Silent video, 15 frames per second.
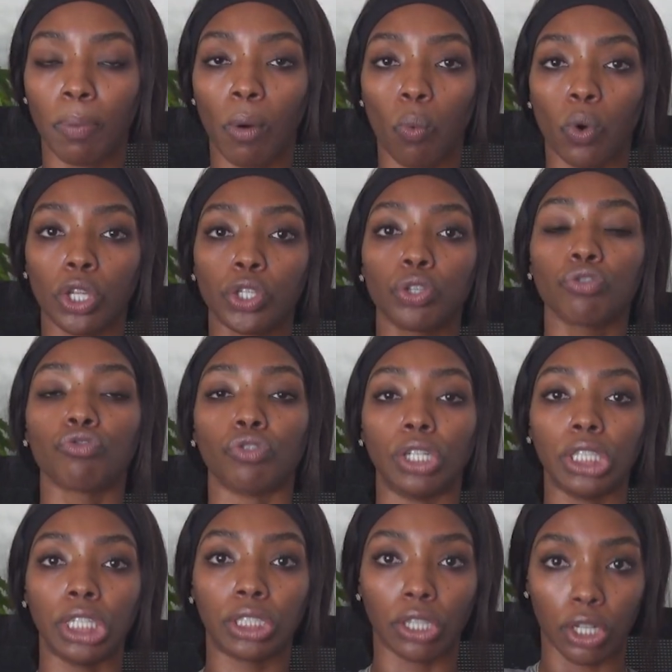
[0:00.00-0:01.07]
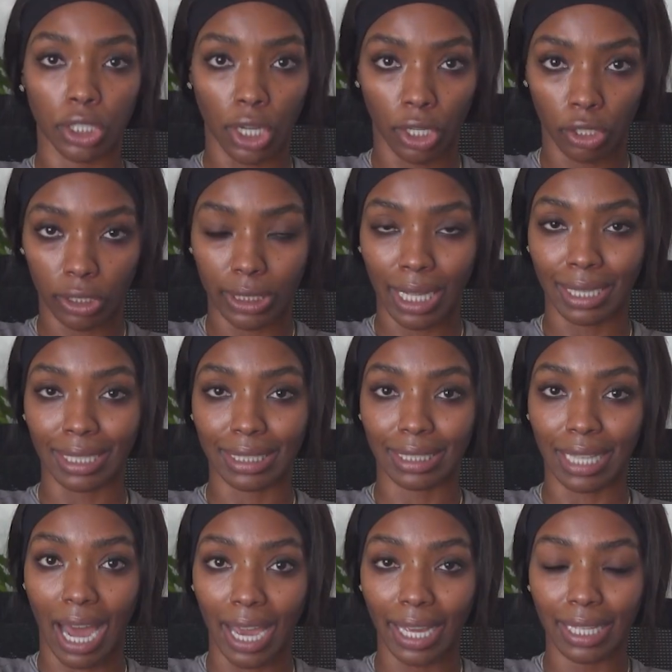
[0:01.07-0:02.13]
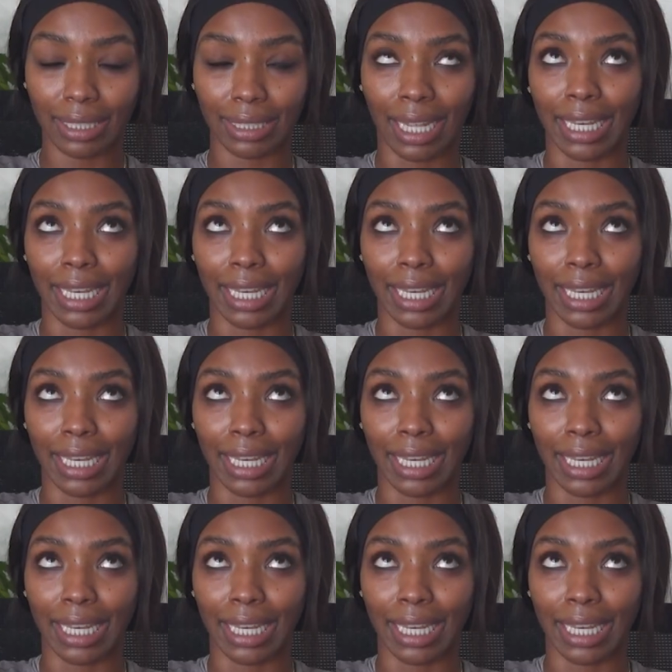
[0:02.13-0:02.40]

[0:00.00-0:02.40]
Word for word: But once you really start to understand the science,